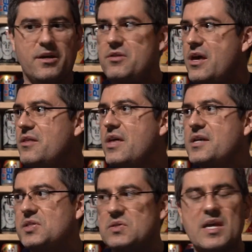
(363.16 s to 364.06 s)
and
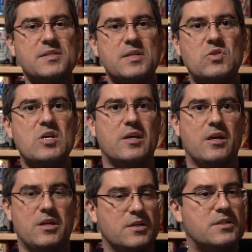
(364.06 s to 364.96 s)
that's the thing.
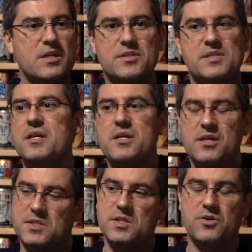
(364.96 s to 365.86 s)
It's going to
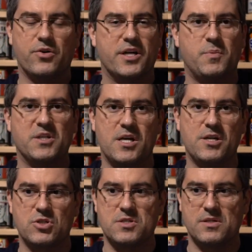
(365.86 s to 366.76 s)
exceed your
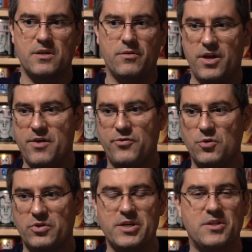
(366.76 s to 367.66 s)
expectations if
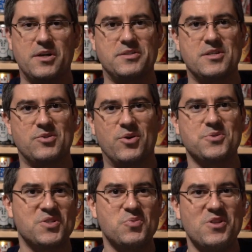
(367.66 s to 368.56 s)
you think that it's as
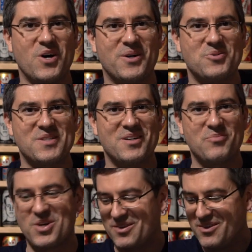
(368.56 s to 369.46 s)
gross as we thought it was going to
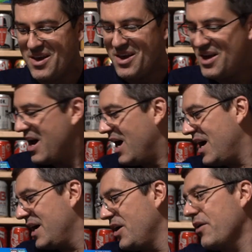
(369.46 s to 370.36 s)
be.
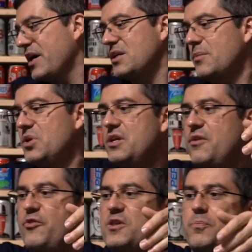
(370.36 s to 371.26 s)
All right, coming in
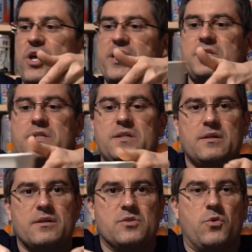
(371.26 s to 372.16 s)
at 5th place,
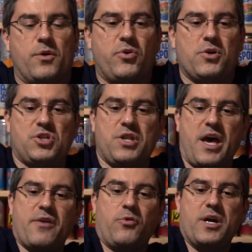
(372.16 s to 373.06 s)
as we're approaching the
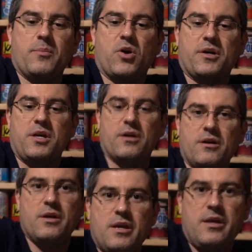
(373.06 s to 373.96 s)
halfway mark
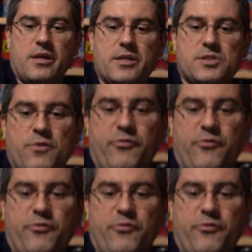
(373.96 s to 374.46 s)
here, is the